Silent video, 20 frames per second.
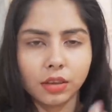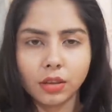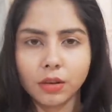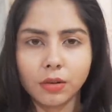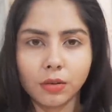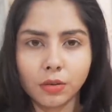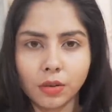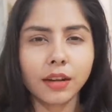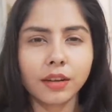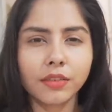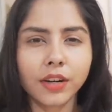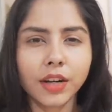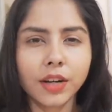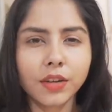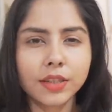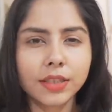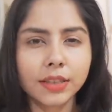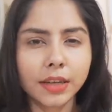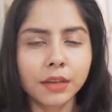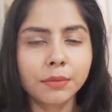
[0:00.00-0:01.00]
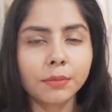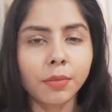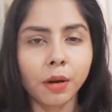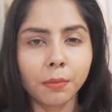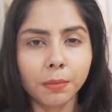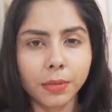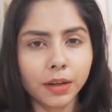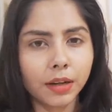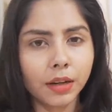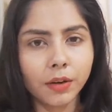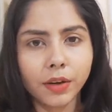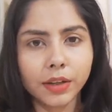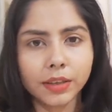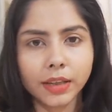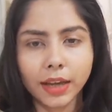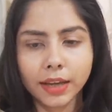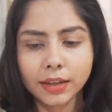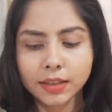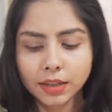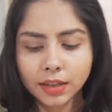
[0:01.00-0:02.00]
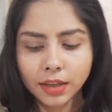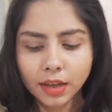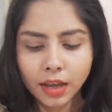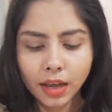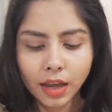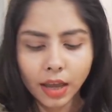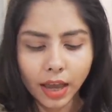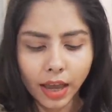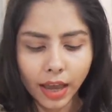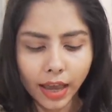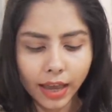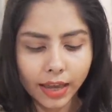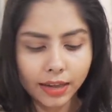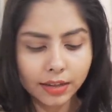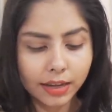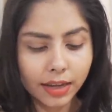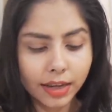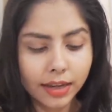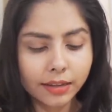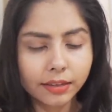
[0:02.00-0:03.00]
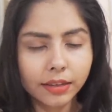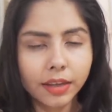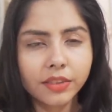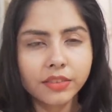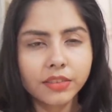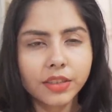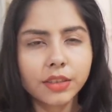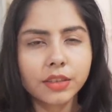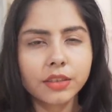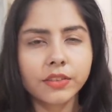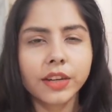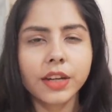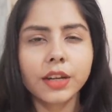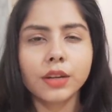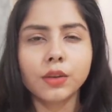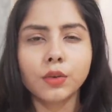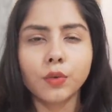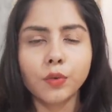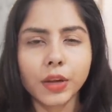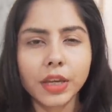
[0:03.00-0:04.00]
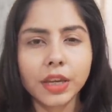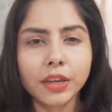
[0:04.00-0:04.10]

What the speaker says: No, cover your skin properly with it, and it gives this very dewy